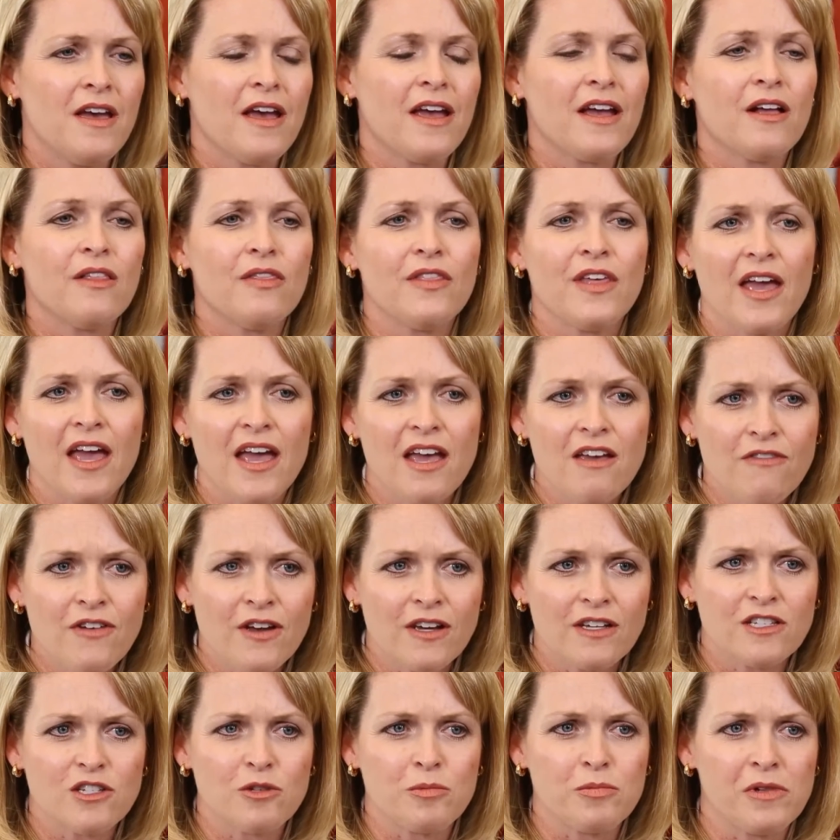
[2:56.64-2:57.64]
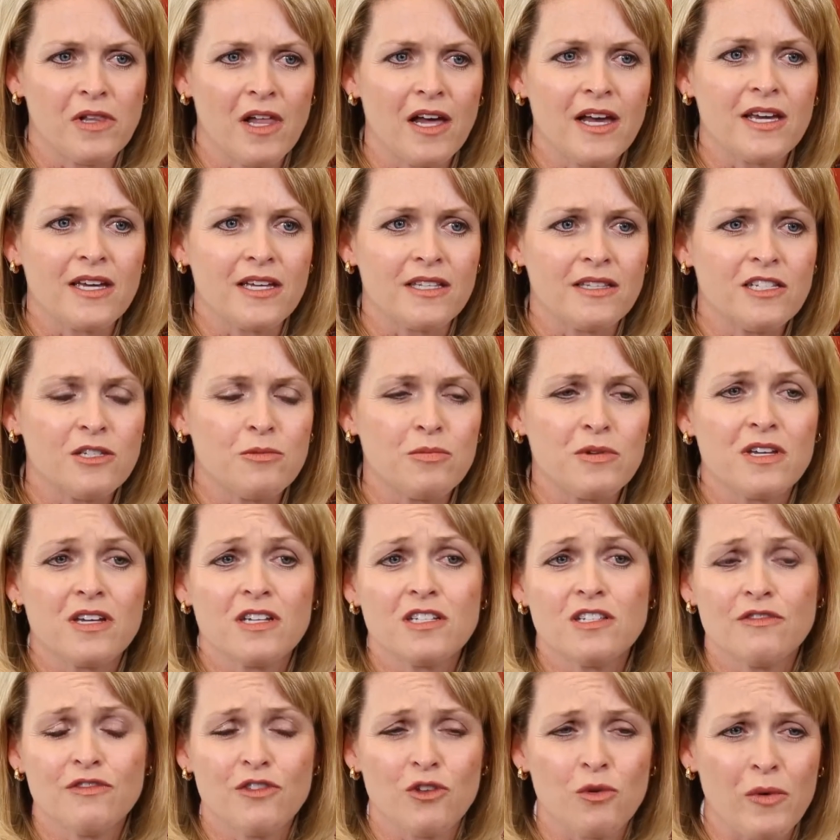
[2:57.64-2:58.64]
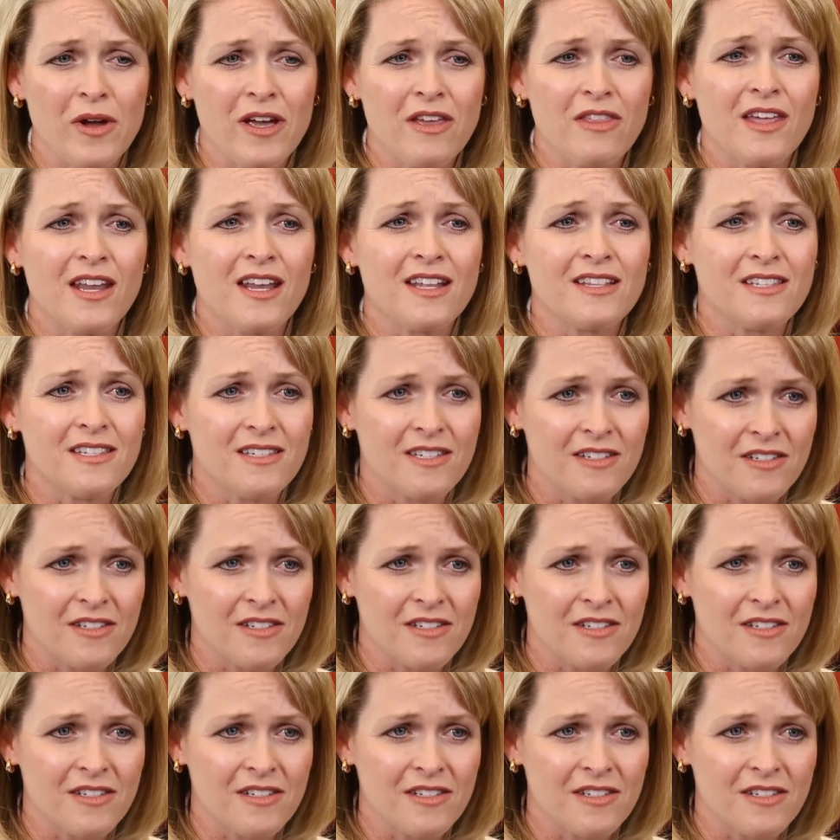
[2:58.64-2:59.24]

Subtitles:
And the Avex appliance, because of the way that it's